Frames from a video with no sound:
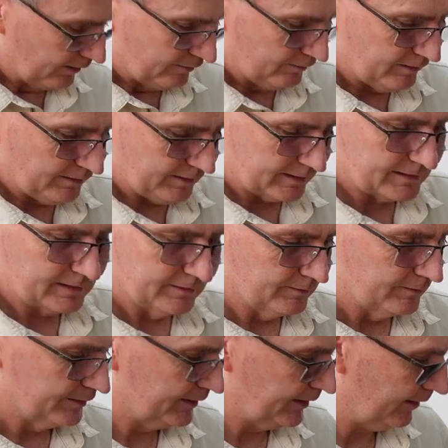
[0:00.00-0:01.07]
Right.
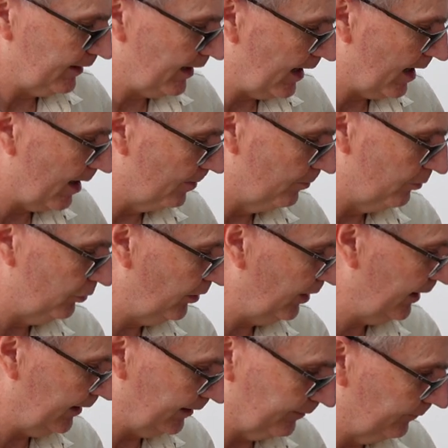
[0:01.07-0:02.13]
So yeah,
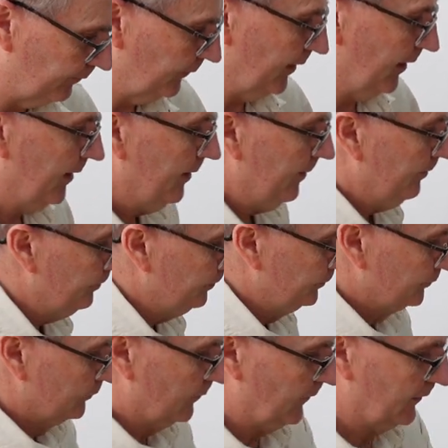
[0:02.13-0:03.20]
brilliant.
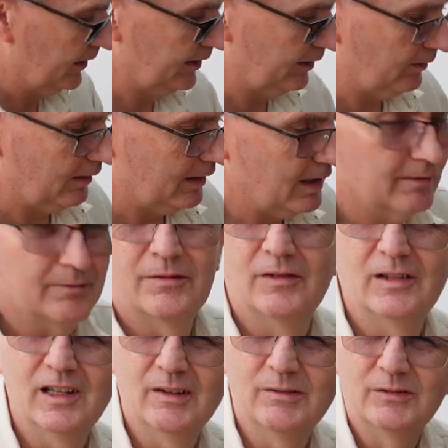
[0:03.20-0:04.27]
So I
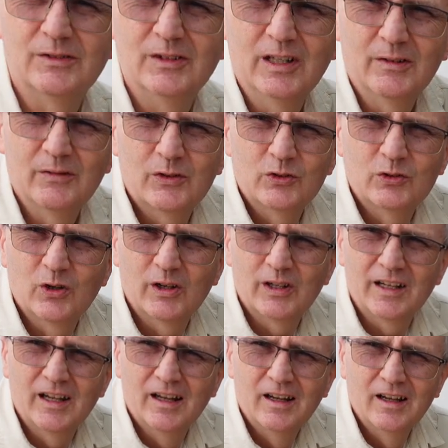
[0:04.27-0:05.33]
love the
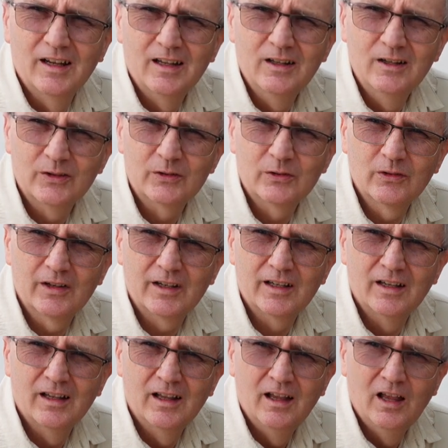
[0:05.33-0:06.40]
trolley. Looks great.
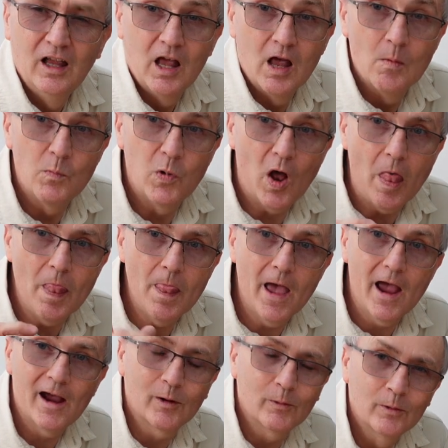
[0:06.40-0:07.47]
But
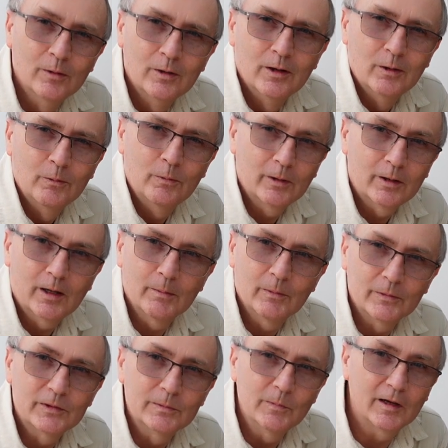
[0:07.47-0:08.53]
now we'll come
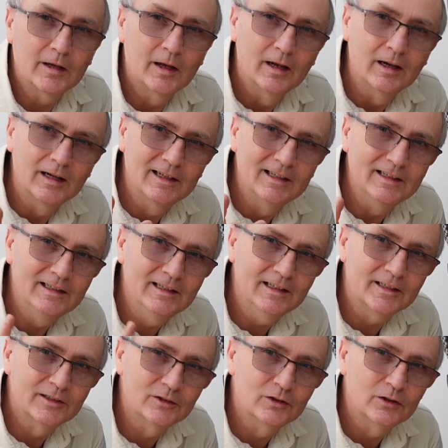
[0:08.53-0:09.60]
on to my
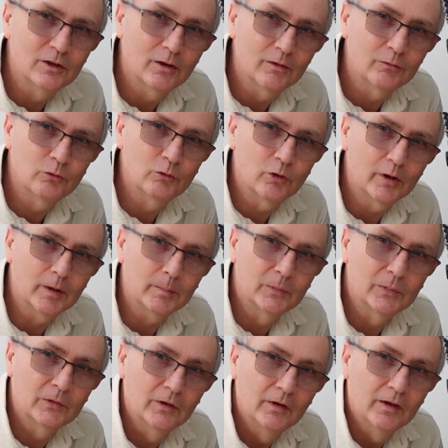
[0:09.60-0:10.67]
list of
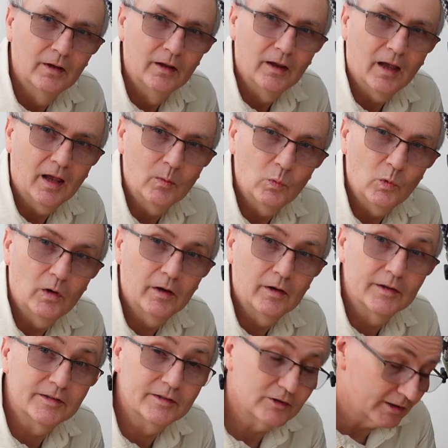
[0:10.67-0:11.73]
gripes and why I
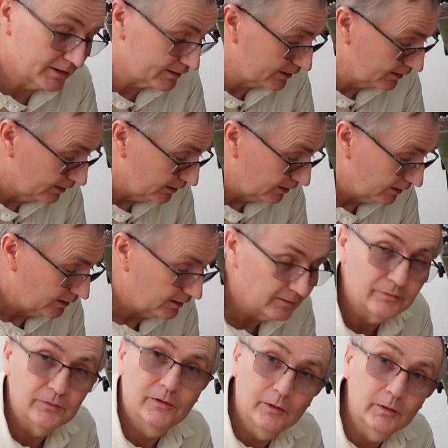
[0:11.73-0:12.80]
suggest
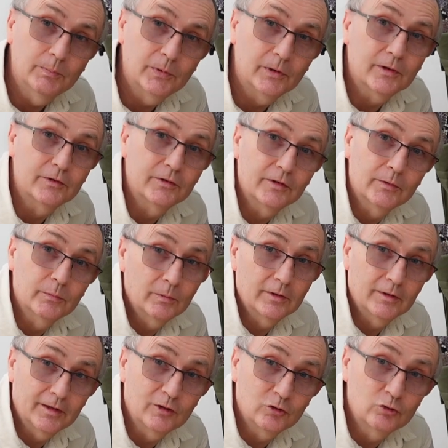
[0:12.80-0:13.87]
if you purchase one
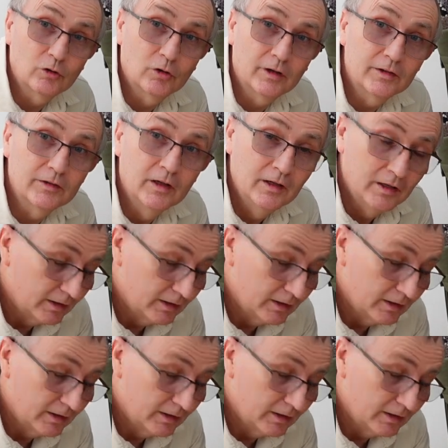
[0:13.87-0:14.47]
of these trolleys,